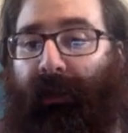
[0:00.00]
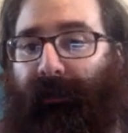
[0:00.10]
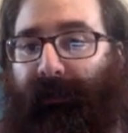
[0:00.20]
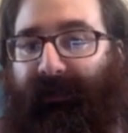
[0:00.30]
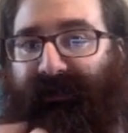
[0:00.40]

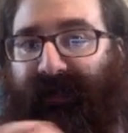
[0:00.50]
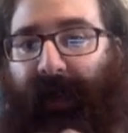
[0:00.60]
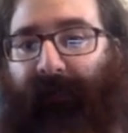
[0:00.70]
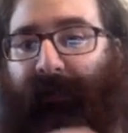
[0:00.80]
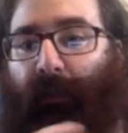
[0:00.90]
is
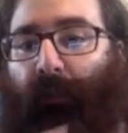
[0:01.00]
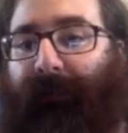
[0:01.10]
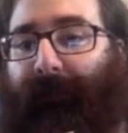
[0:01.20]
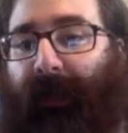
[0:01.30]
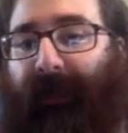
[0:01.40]
that the
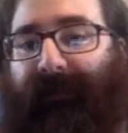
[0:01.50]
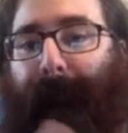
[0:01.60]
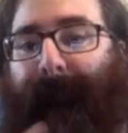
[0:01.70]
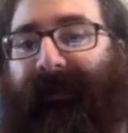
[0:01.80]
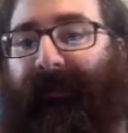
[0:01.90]
only
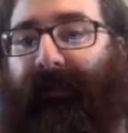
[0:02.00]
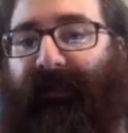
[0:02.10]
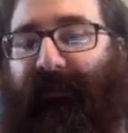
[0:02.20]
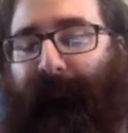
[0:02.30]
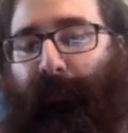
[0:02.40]

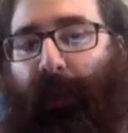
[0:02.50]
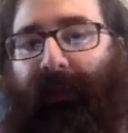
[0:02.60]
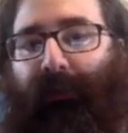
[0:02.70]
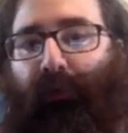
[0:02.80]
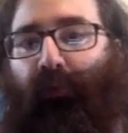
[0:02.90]
possibility of
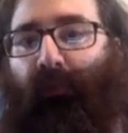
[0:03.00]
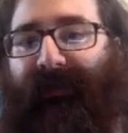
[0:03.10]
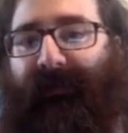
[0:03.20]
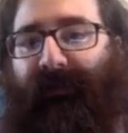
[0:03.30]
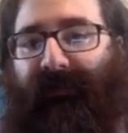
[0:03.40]
practical
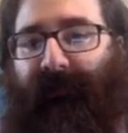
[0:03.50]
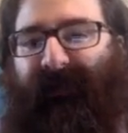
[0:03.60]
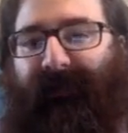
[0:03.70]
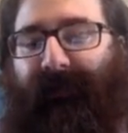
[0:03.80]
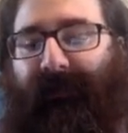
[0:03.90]
resonance of the
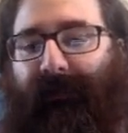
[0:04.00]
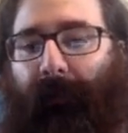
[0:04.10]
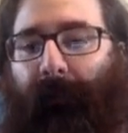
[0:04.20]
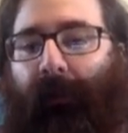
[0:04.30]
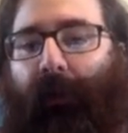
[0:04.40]

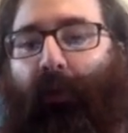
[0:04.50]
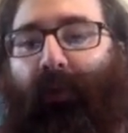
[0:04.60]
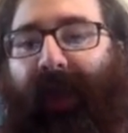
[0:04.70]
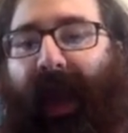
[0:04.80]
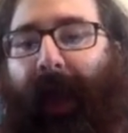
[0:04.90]
system
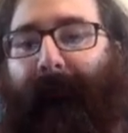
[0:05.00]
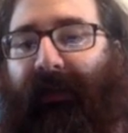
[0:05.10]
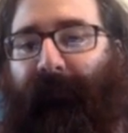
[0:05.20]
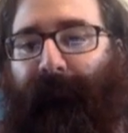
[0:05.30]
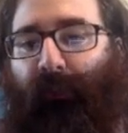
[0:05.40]
would happen
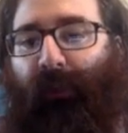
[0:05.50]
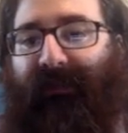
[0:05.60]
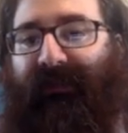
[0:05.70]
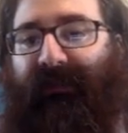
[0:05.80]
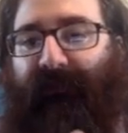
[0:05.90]
at a
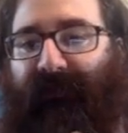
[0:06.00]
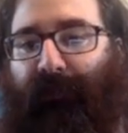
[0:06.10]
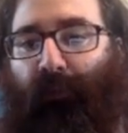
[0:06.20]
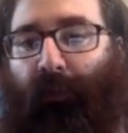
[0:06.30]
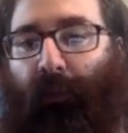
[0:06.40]
frequency of
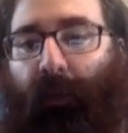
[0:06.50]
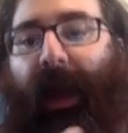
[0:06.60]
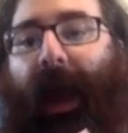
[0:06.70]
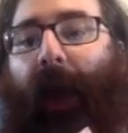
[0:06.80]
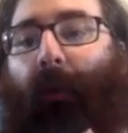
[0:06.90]
0.
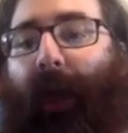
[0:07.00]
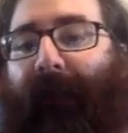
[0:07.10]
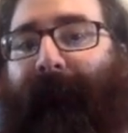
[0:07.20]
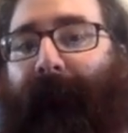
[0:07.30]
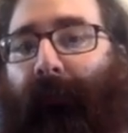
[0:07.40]

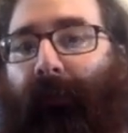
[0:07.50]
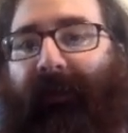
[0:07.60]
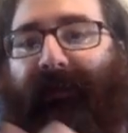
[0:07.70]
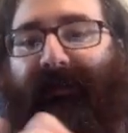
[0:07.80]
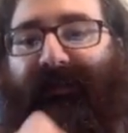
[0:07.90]
However,
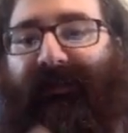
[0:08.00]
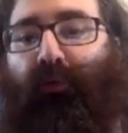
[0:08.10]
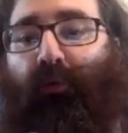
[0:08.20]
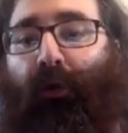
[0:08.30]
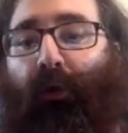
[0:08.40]

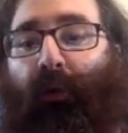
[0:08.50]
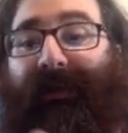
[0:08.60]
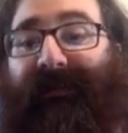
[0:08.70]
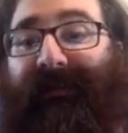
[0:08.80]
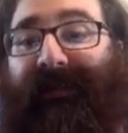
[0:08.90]
0
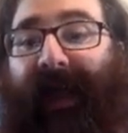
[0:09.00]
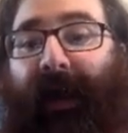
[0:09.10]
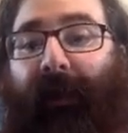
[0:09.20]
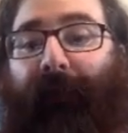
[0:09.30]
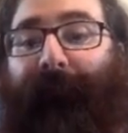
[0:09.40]
is
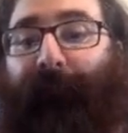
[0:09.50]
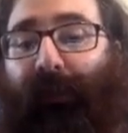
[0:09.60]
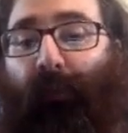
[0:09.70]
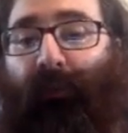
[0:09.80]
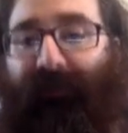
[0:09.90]
not a
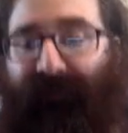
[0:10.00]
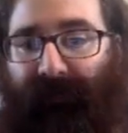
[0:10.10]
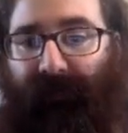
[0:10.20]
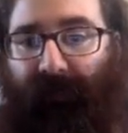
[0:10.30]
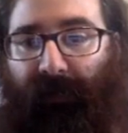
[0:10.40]

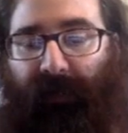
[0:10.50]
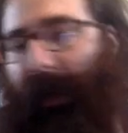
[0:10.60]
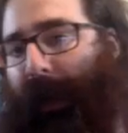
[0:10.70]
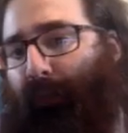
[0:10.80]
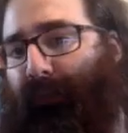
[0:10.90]
frequency.
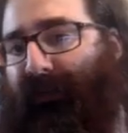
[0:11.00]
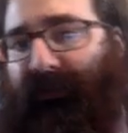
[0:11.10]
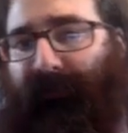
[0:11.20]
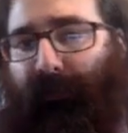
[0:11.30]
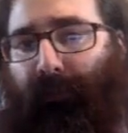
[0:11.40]
I wouldn't
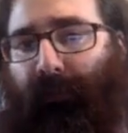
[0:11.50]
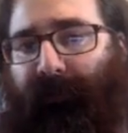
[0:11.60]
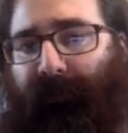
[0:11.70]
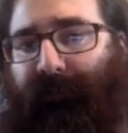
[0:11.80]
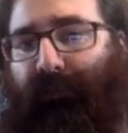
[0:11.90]
even call
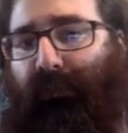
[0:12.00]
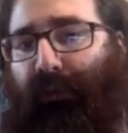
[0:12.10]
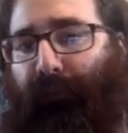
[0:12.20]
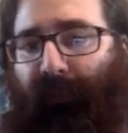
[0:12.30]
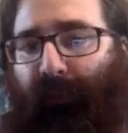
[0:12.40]
it a
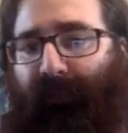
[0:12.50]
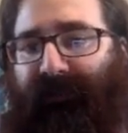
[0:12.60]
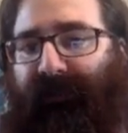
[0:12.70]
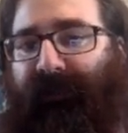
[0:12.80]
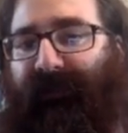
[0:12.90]
pseudo
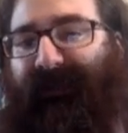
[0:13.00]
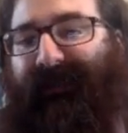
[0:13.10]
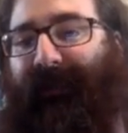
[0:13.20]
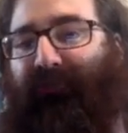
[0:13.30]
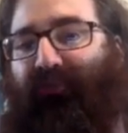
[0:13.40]
frequency because it's
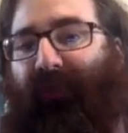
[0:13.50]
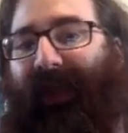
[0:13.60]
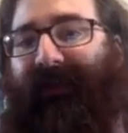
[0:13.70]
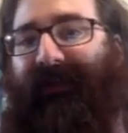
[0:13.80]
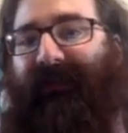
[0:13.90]
not
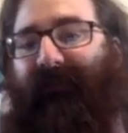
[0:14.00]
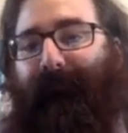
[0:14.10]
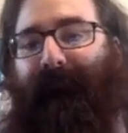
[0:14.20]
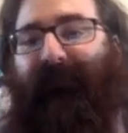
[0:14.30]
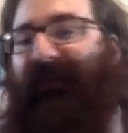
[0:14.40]
trying to
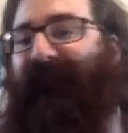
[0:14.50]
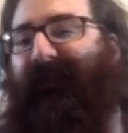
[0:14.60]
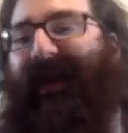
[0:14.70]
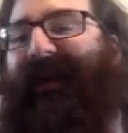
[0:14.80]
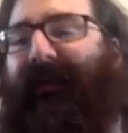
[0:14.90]
even give
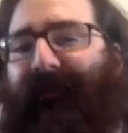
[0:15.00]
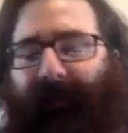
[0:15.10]
me anything,